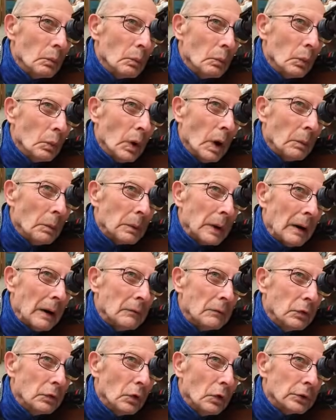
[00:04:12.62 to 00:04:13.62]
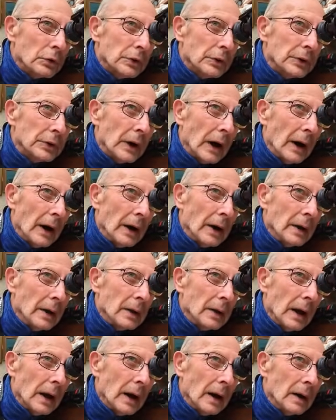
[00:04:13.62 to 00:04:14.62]
what I'm going for today,
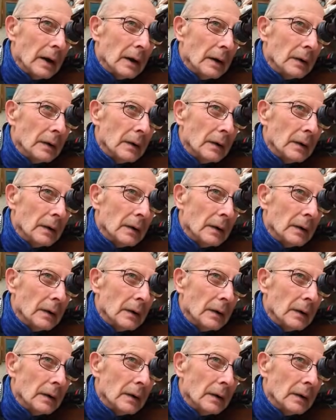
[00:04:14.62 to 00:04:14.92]
now